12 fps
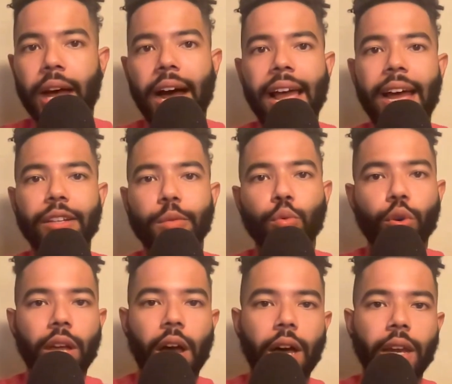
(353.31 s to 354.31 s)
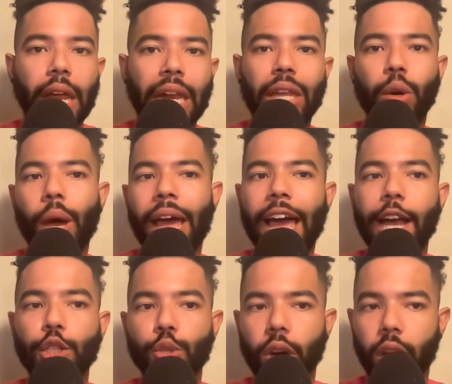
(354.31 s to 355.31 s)
I had to bring on a little
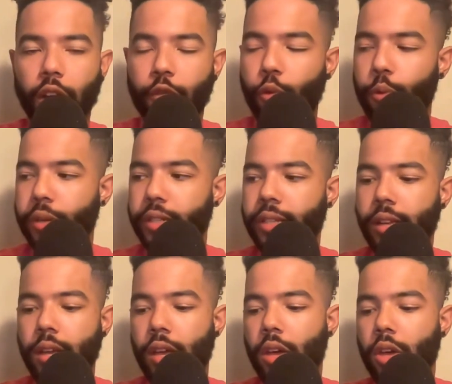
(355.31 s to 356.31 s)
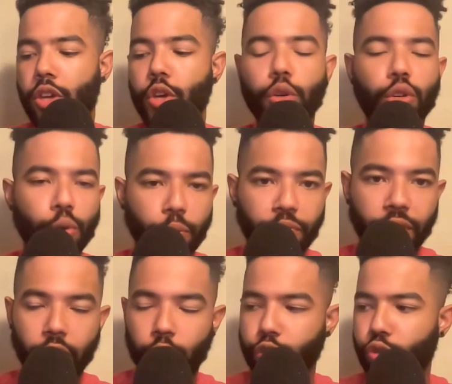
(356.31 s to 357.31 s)
extra luck for this YouTube
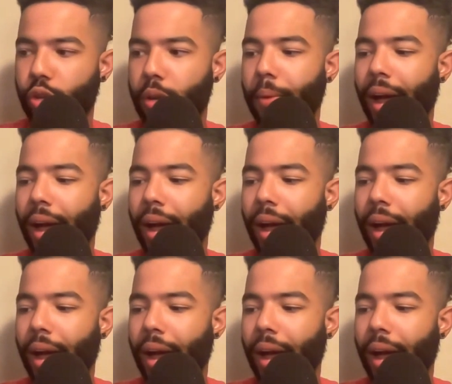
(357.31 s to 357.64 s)
video stream.